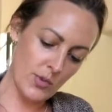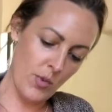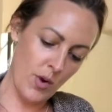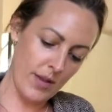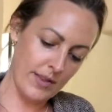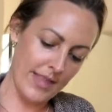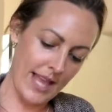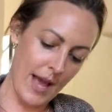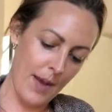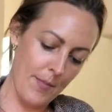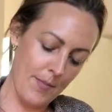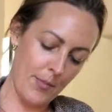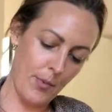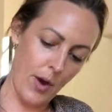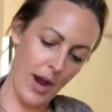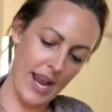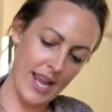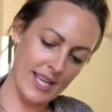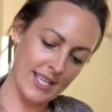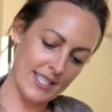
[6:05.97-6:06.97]
want that
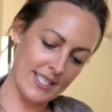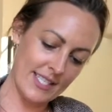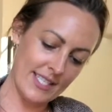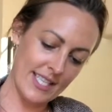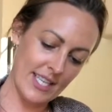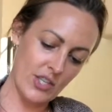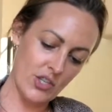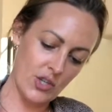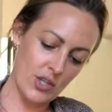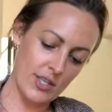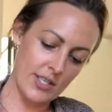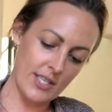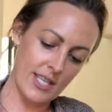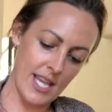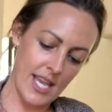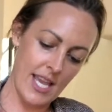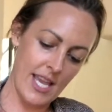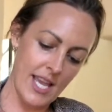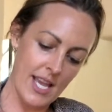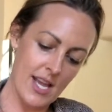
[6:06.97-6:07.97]
bright
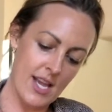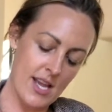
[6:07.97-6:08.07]
citrusy